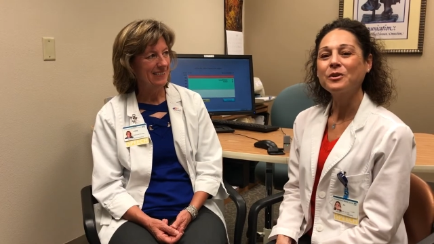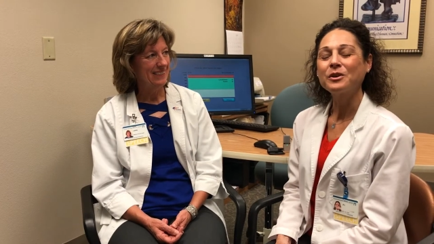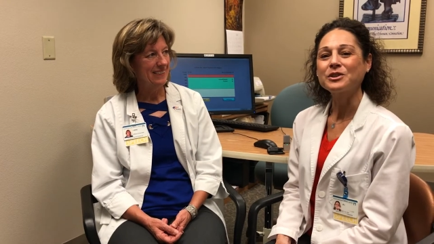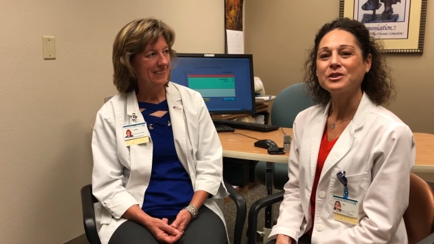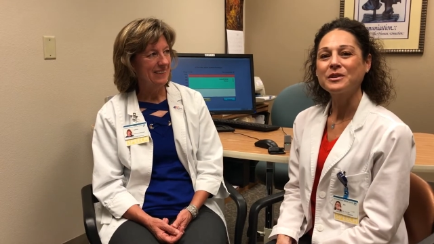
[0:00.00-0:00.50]

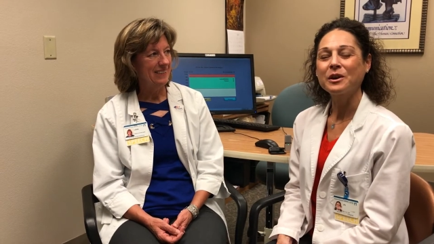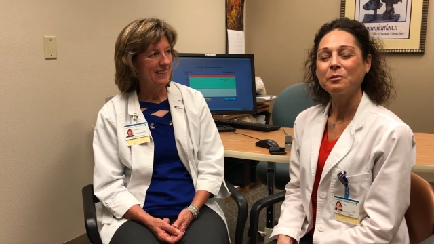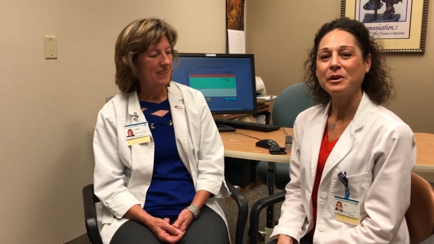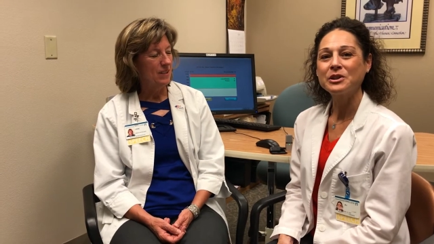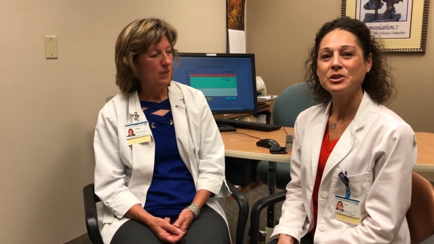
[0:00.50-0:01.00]
Speaker 1: question that our
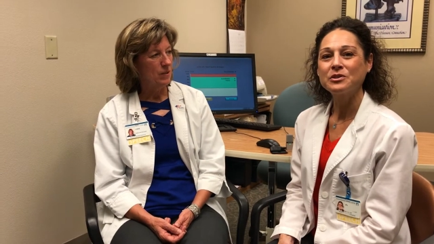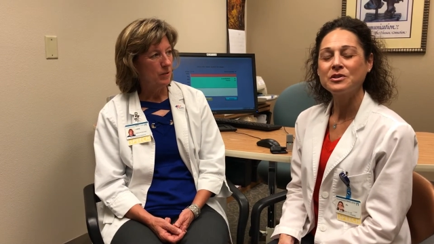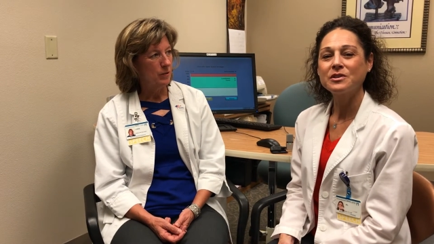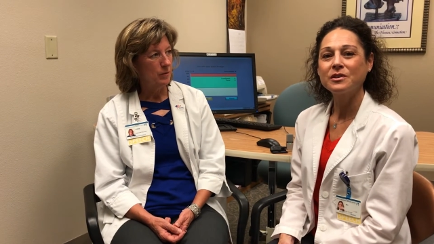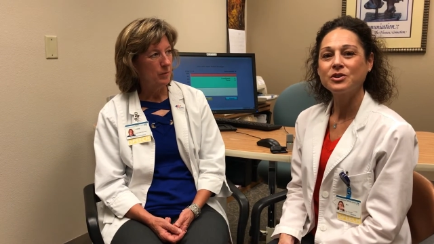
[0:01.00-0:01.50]

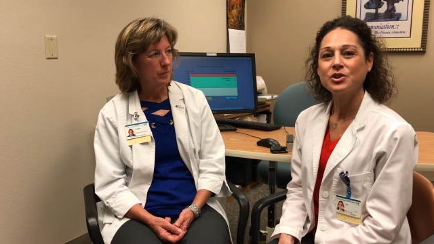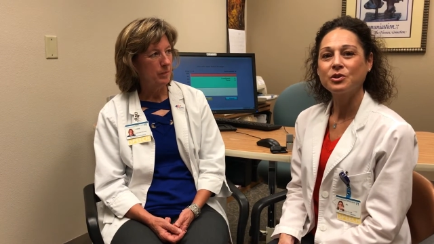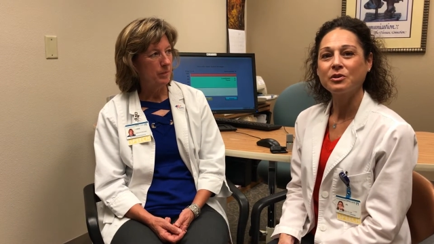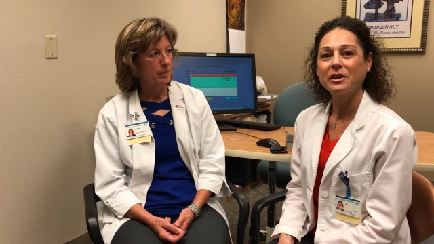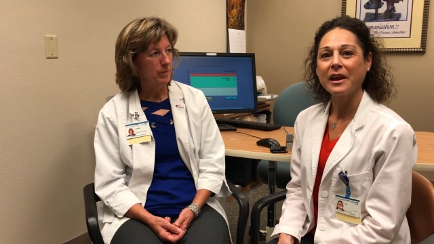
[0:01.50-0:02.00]
patients
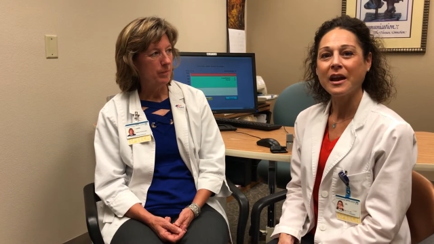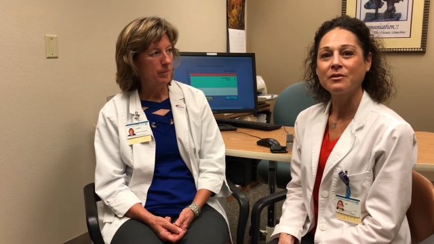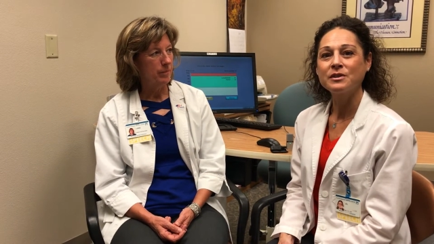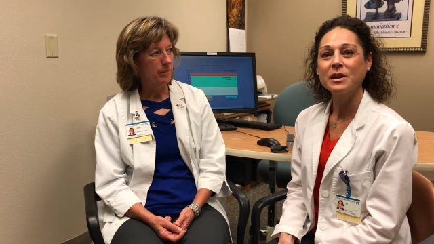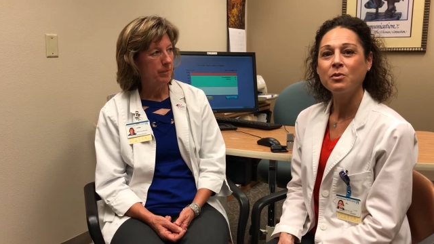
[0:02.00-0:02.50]
generally have
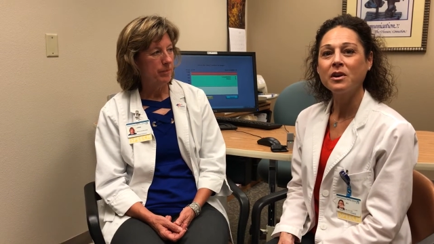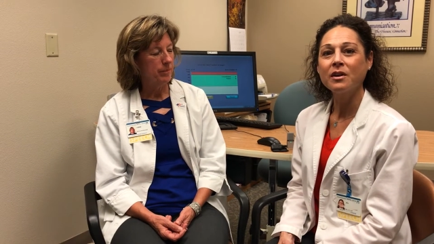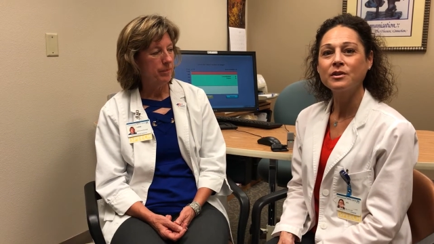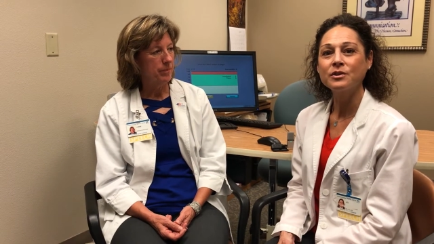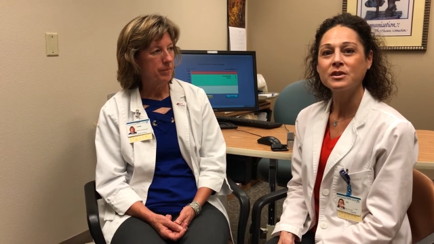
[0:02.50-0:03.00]
is they want to
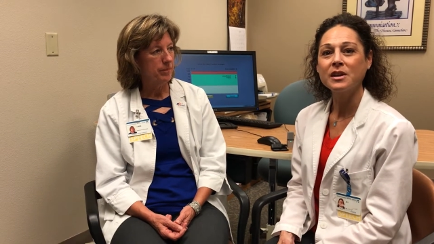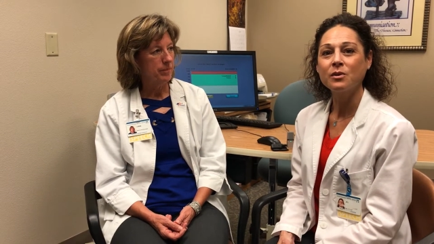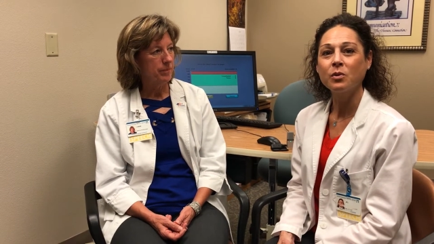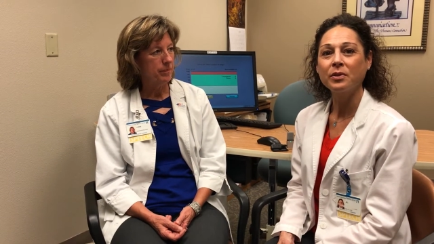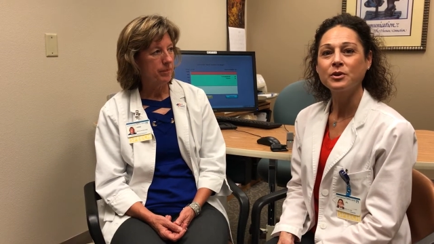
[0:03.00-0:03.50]
understand
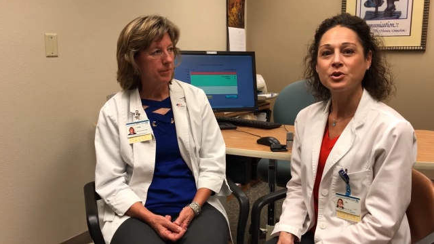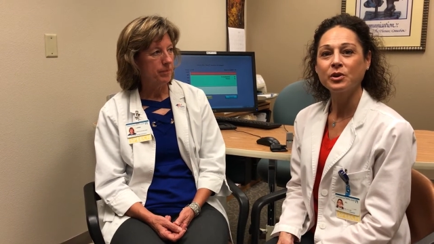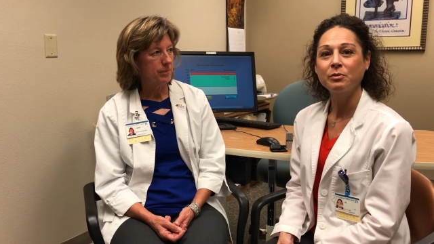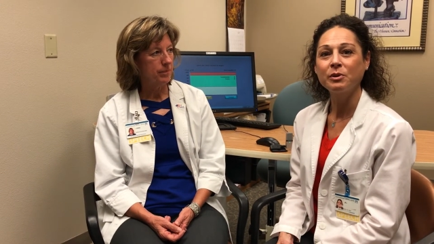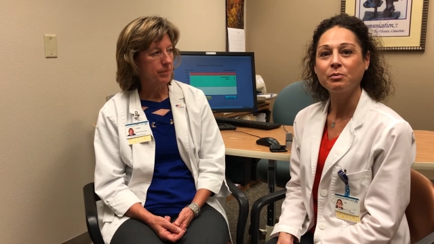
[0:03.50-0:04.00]
what the
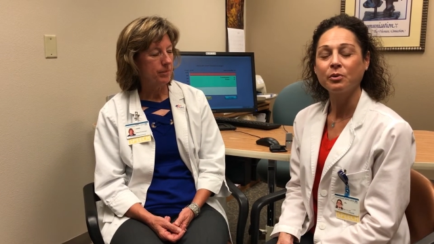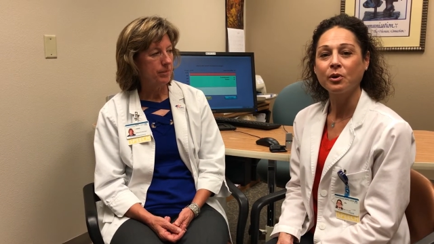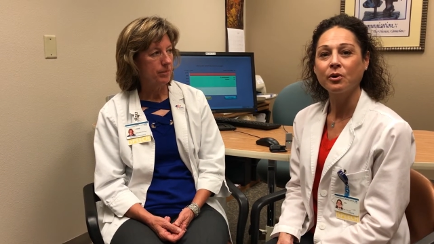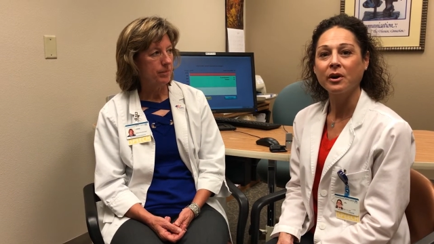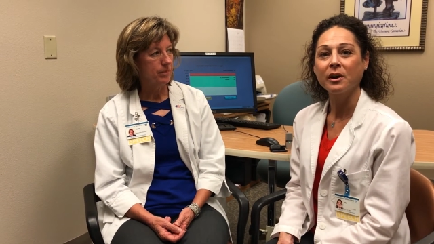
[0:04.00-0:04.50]
treatment
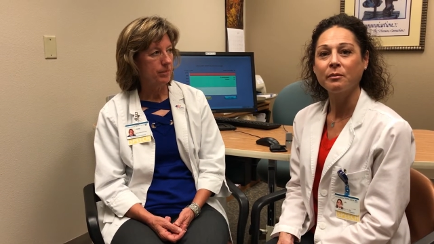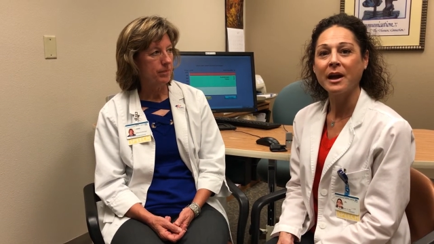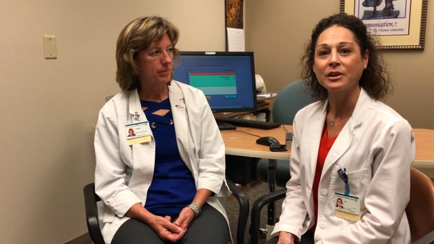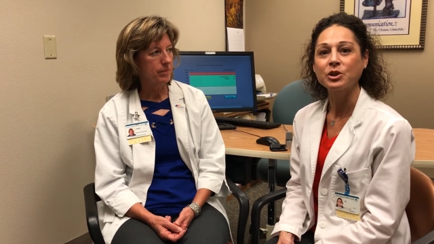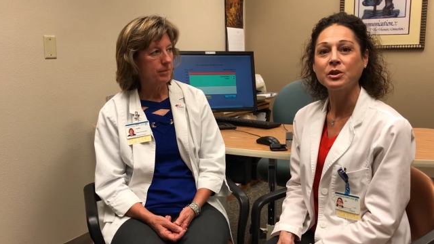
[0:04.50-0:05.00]
program
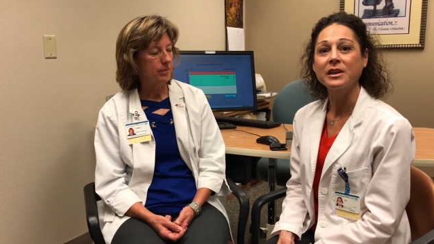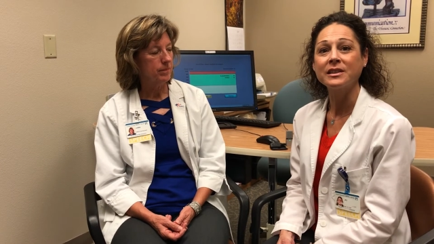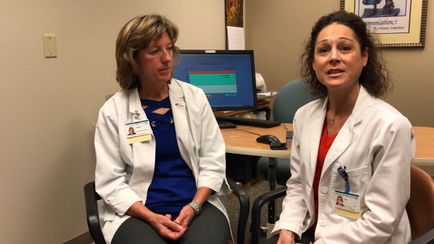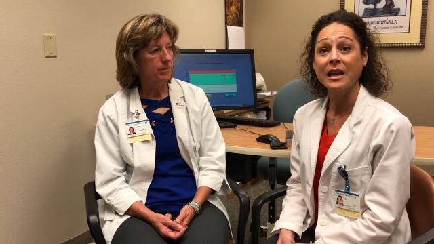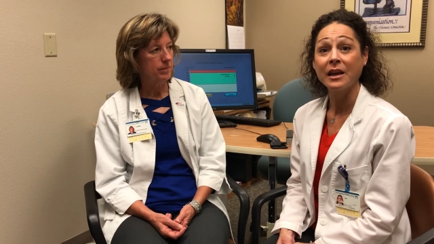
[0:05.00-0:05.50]
actually
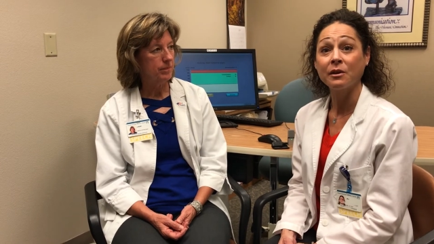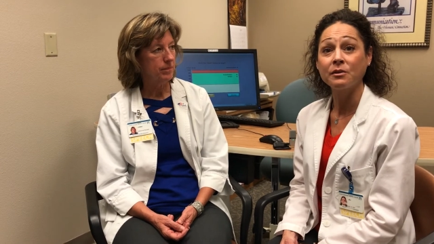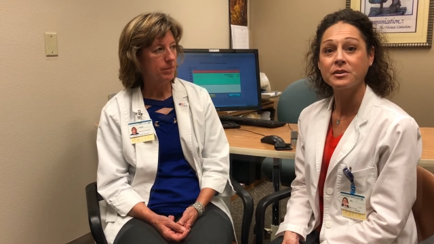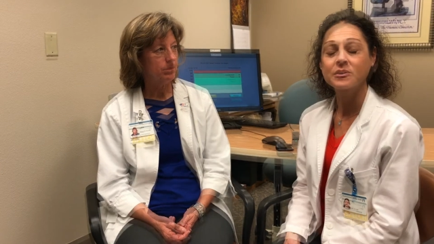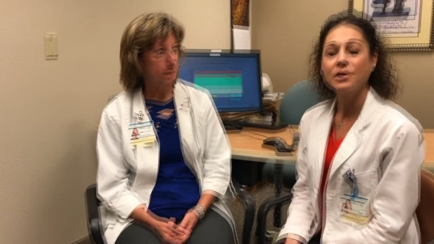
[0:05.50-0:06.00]
entails.
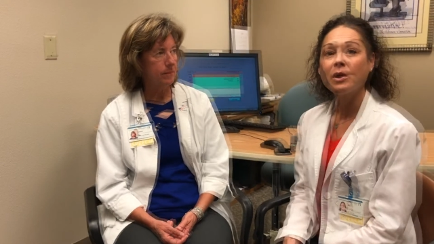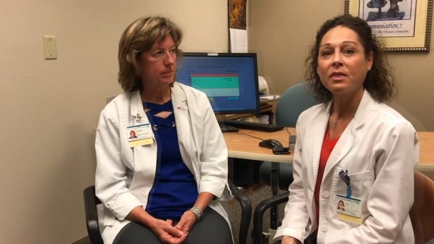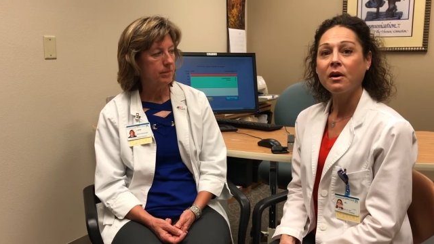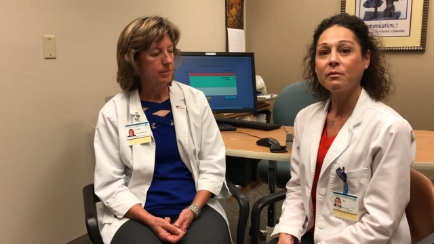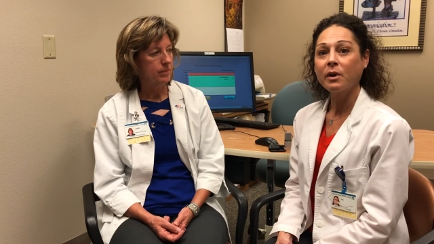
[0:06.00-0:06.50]
So I
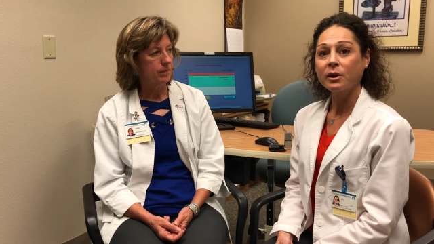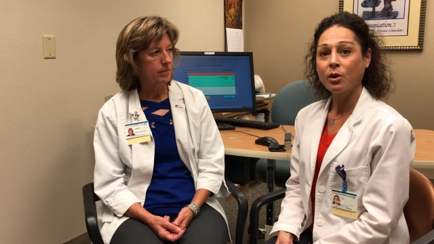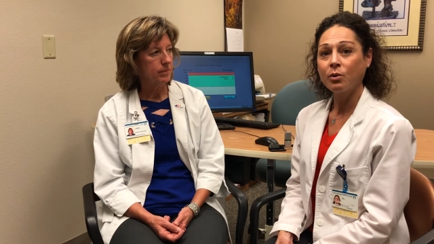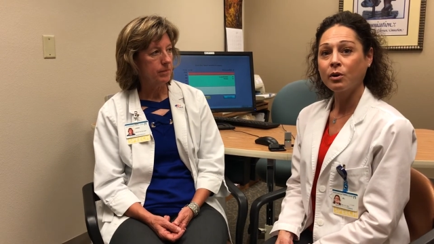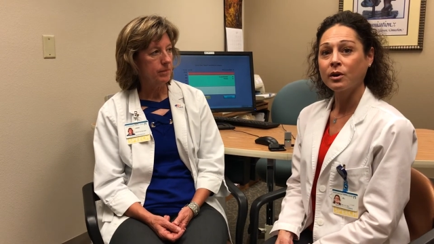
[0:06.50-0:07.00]
thought my
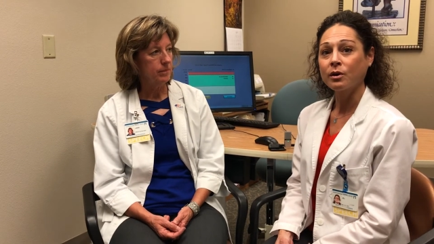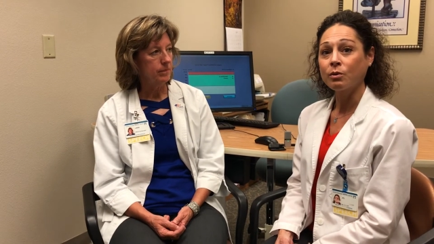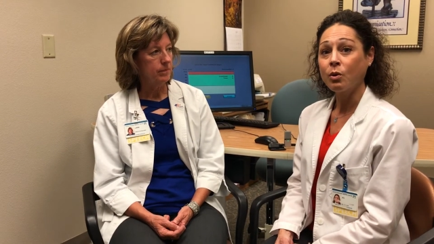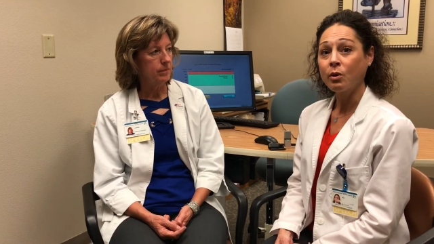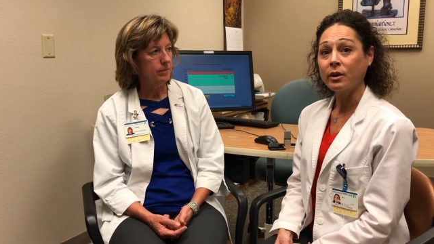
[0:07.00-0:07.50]
coworker
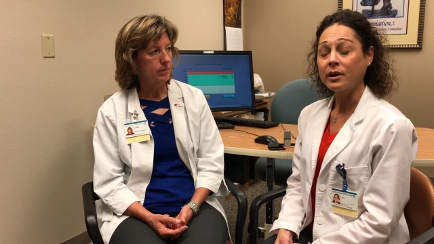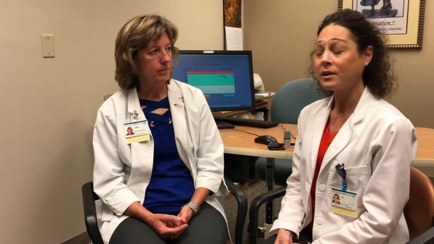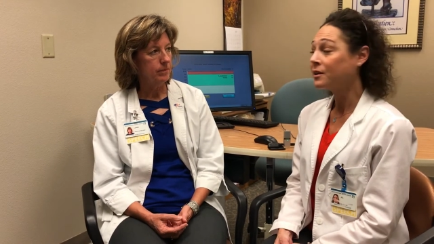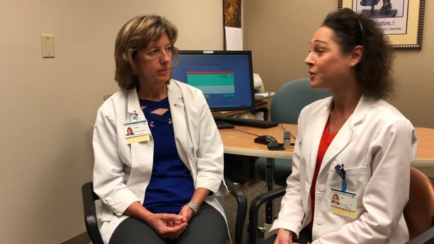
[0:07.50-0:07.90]
Lori